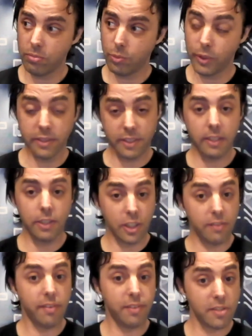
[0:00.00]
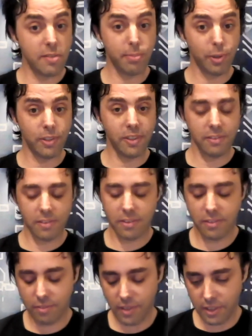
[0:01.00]
we understand shift left is important,
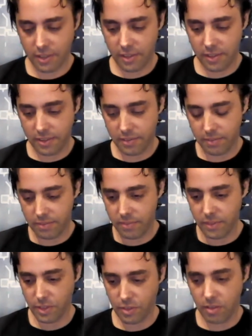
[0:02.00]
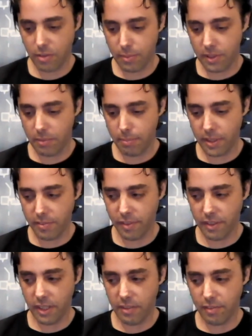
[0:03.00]
right? It's going to
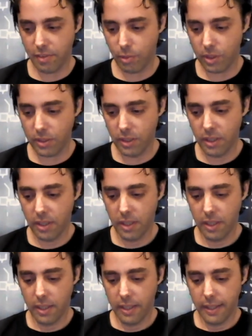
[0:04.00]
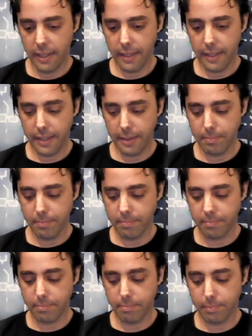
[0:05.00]
benefit everyone,
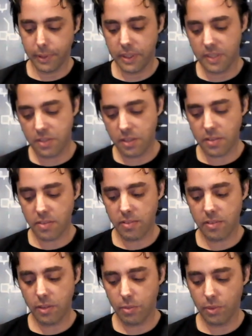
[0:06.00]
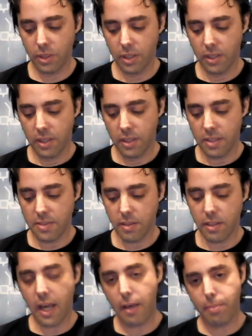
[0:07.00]
but it's not, it's
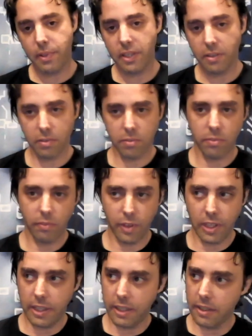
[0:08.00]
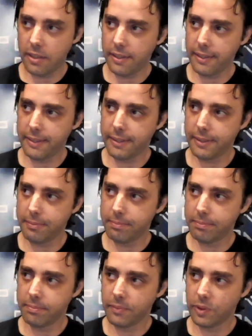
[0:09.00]
not happening really
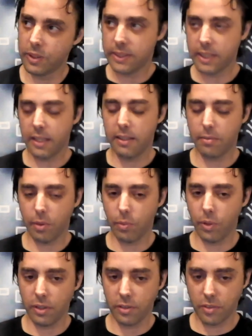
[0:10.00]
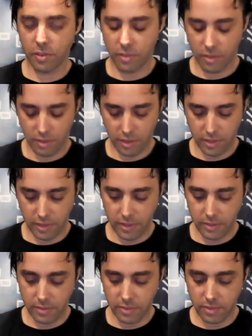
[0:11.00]
on the scale that we want.
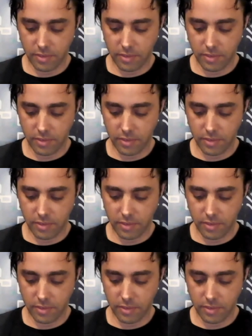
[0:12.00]
And